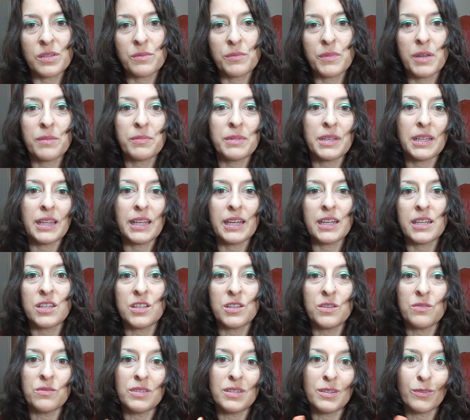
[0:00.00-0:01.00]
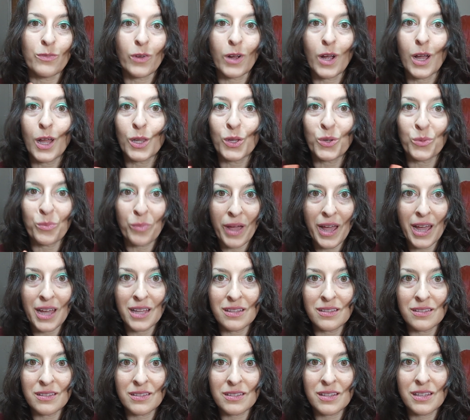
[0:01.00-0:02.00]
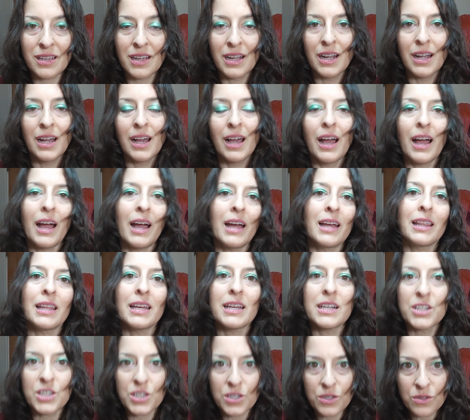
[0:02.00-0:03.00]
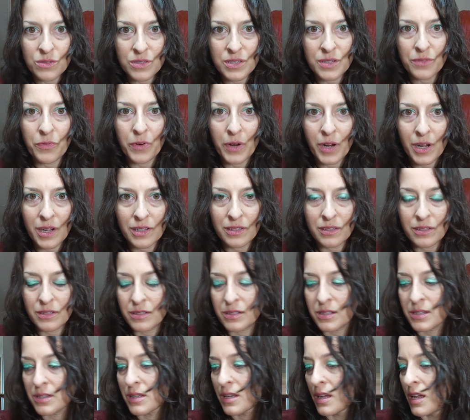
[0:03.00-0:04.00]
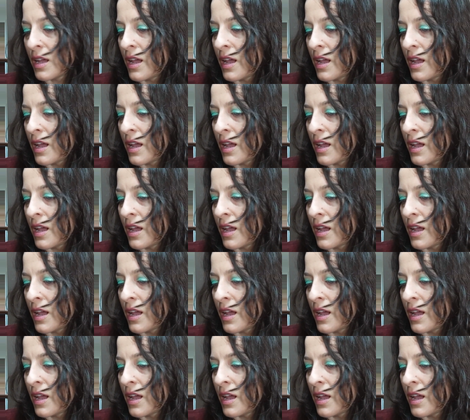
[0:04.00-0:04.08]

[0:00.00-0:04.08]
sometimes I like to use different colored pens. I like to use different colors.